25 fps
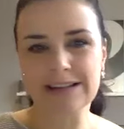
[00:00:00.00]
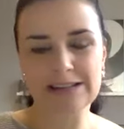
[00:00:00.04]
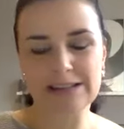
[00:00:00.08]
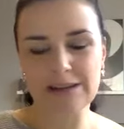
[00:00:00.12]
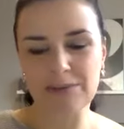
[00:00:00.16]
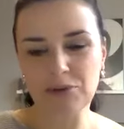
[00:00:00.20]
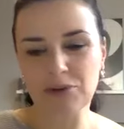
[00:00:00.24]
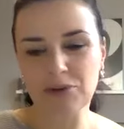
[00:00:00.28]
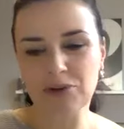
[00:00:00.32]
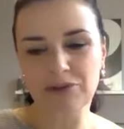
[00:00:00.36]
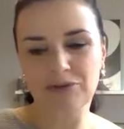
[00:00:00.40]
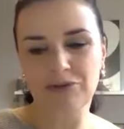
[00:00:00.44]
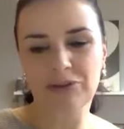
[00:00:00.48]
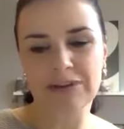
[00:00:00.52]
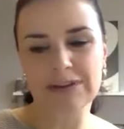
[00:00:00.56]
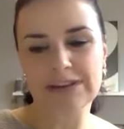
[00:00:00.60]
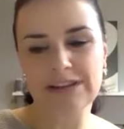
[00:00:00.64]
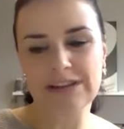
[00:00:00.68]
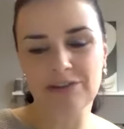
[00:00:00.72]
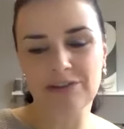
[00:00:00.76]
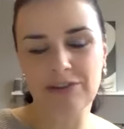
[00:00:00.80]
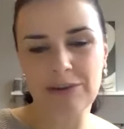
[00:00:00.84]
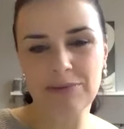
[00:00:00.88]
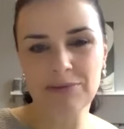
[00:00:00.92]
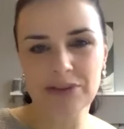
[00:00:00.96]
a beautiful
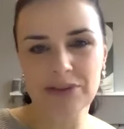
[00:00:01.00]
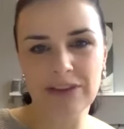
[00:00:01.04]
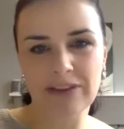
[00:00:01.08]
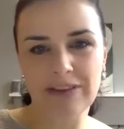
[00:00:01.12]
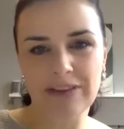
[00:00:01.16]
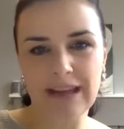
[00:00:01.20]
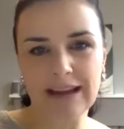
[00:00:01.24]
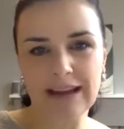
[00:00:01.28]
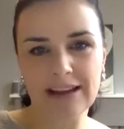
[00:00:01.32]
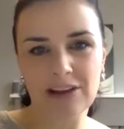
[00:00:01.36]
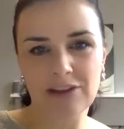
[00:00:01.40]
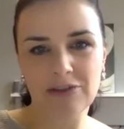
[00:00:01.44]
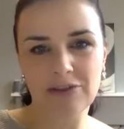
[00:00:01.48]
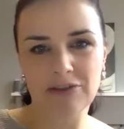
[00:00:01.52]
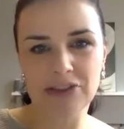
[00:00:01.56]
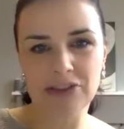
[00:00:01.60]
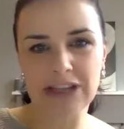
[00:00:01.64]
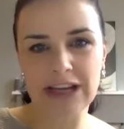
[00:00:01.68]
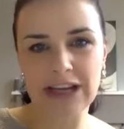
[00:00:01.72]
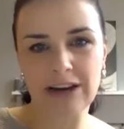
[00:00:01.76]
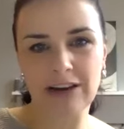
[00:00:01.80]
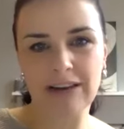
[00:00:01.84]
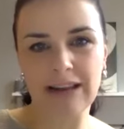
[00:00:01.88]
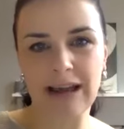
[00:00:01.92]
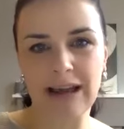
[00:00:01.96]
description. Thank you for
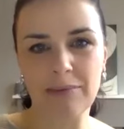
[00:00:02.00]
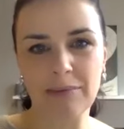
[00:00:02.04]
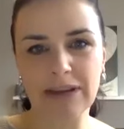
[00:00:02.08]
sharing that,